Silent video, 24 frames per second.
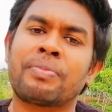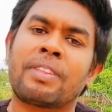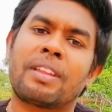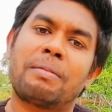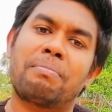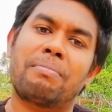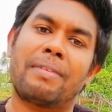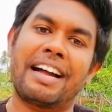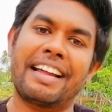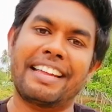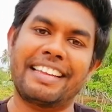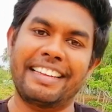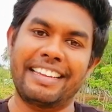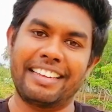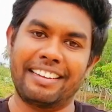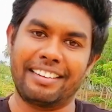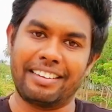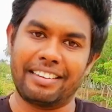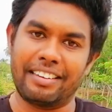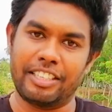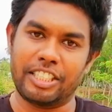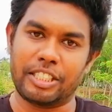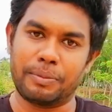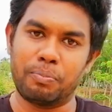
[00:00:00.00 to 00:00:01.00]
My
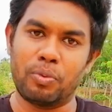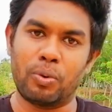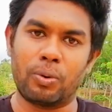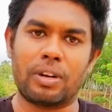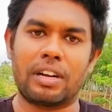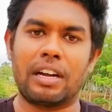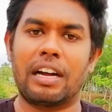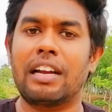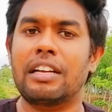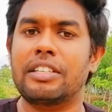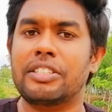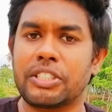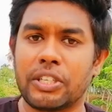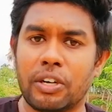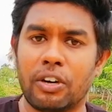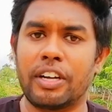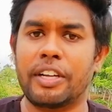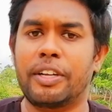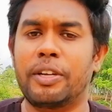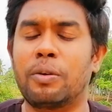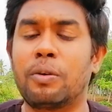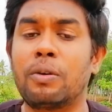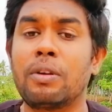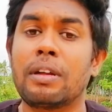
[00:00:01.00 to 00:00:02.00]
English Book. I'll show
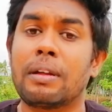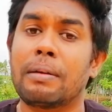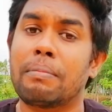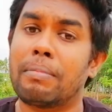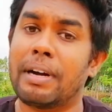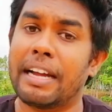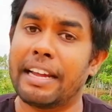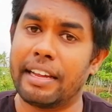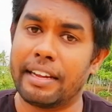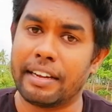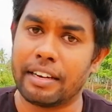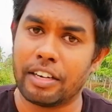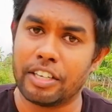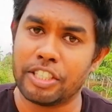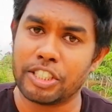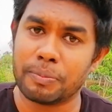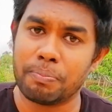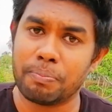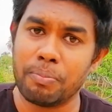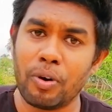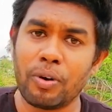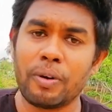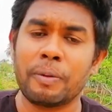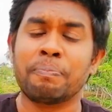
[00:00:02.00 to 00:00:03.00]
you my English
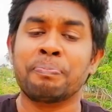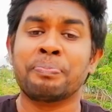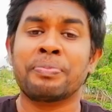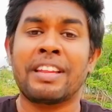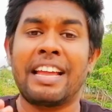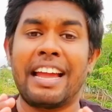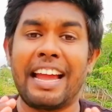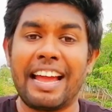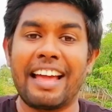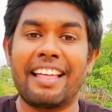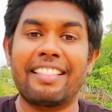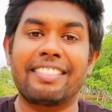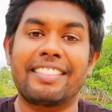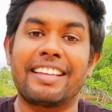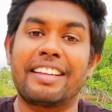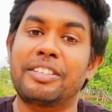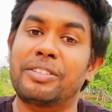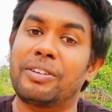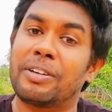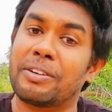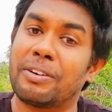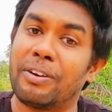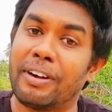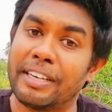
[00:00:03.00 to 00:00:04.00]
book, and then
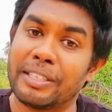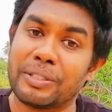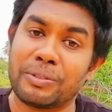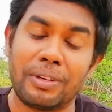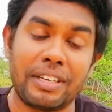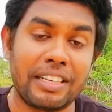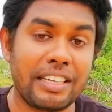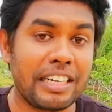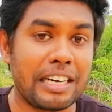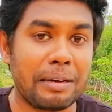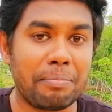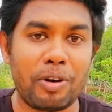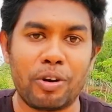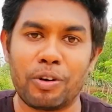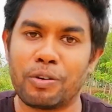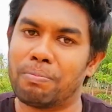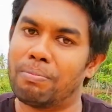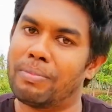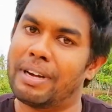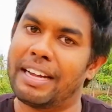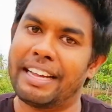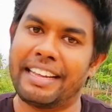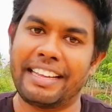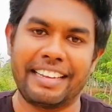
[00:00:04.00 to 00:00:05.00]
you're going to learn about
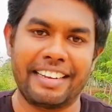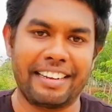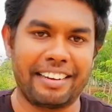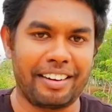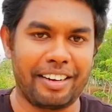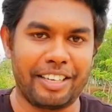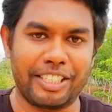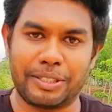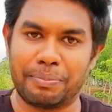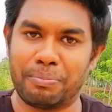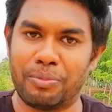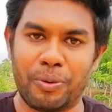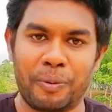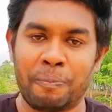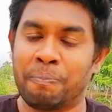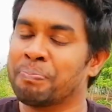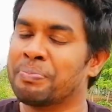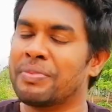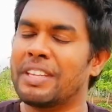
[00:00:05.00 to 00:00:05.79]
my English book.